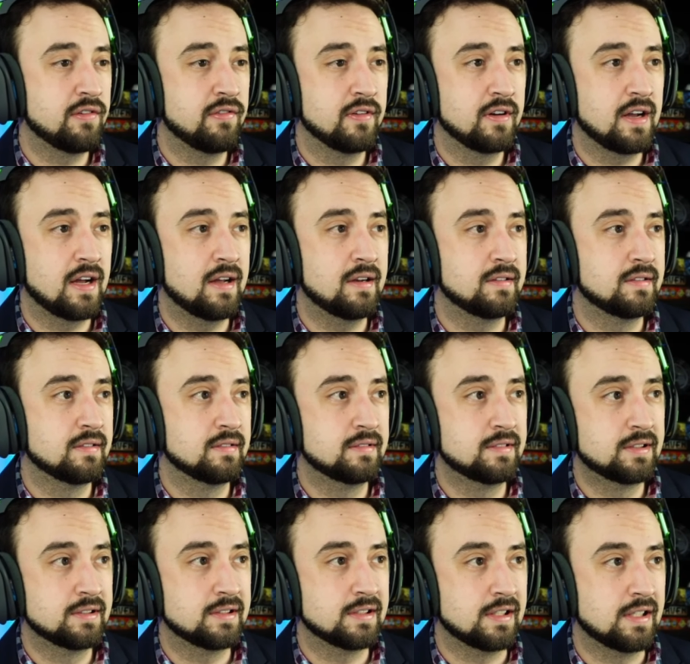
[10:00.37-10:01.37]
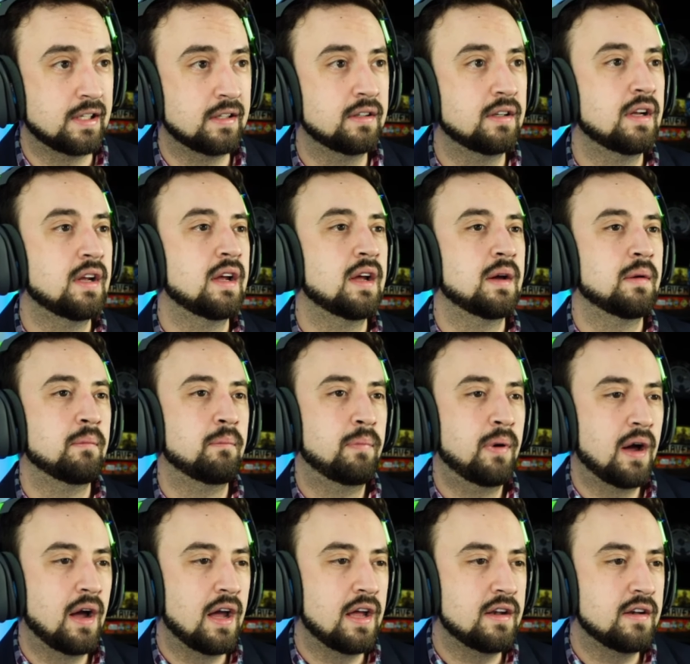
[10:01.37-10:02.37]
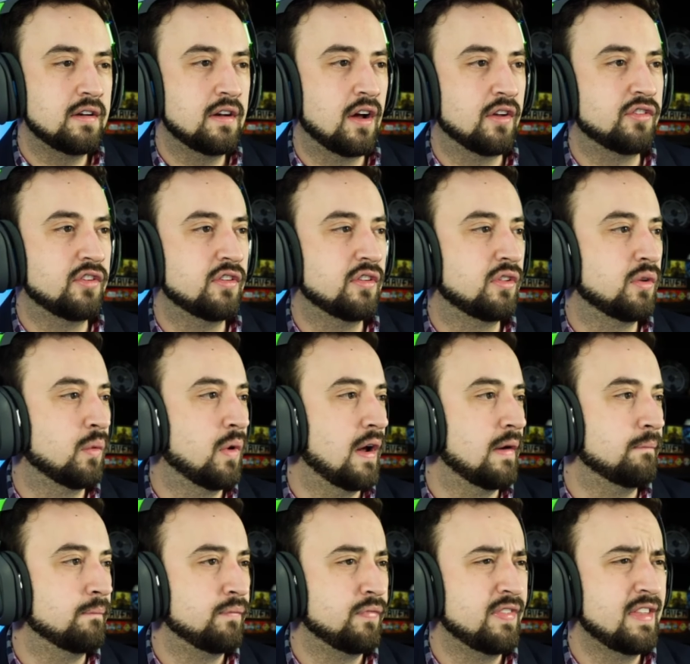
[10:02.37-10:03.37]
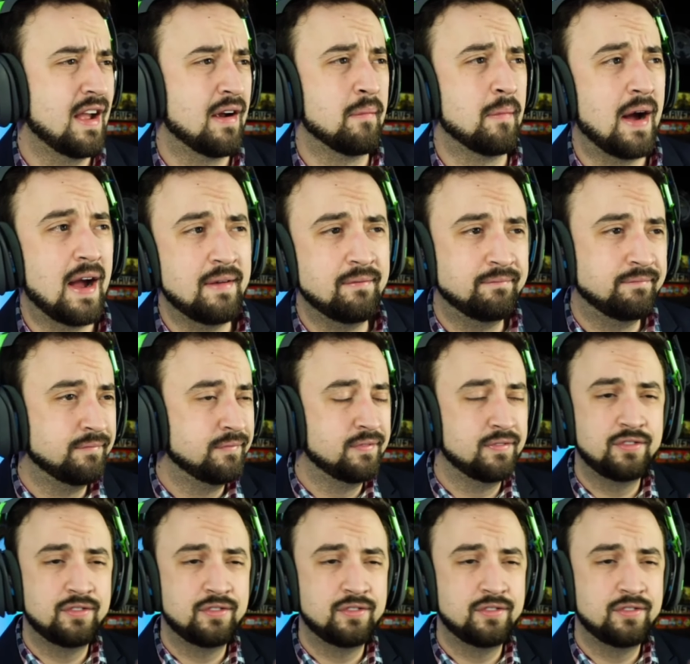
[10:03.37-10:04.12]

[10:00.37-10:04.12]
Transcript: which I forgot to look at, but no, this isn't the one. Never mind.